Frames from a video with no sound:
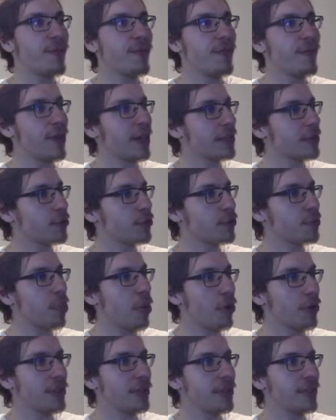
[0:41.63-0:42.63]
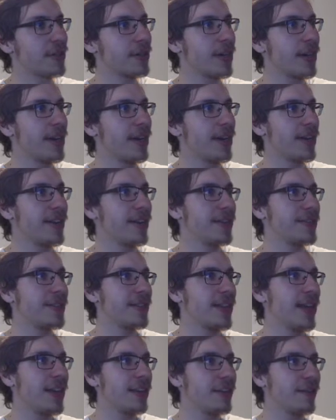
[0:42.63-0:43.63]
vector pointer. And
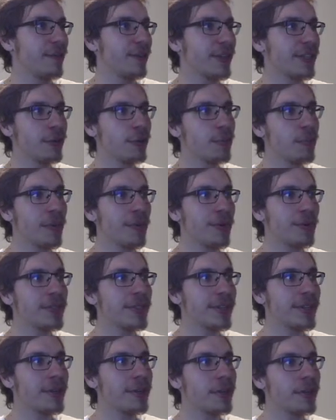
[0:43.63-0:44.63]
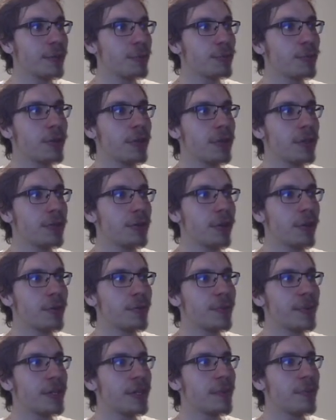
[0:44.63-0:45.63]
the vector pointer will
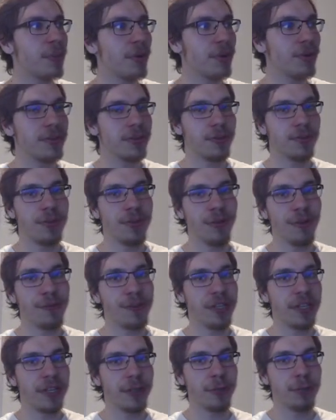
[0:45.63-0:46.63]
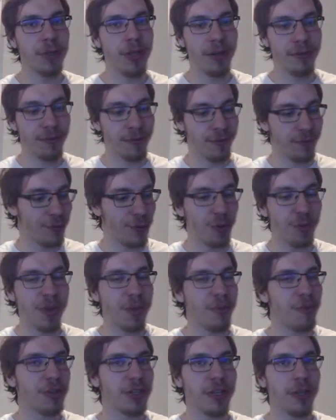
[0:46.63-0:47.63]
normally point to nothing. It will have no
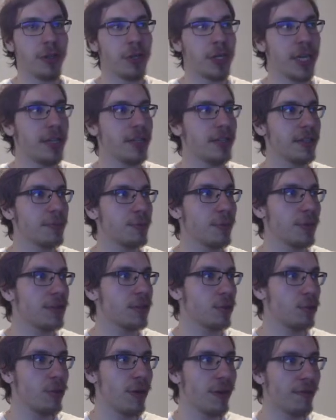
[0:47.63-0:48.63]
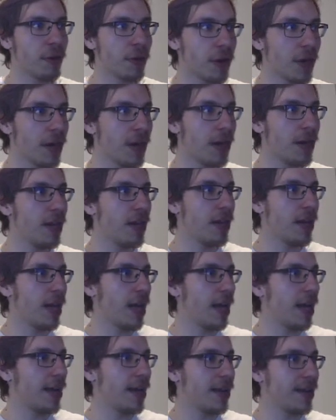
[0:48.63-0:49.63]
memory allocated whatsoever.
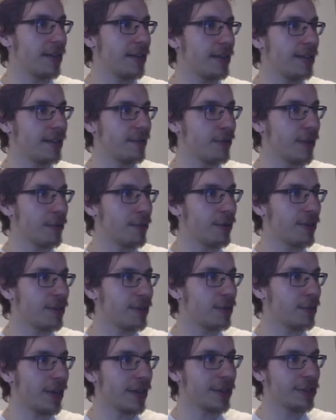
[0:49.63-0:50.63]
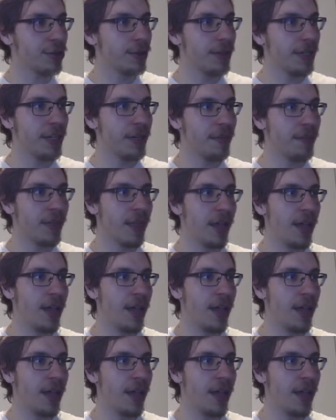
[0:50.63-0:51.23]
And if I want to actually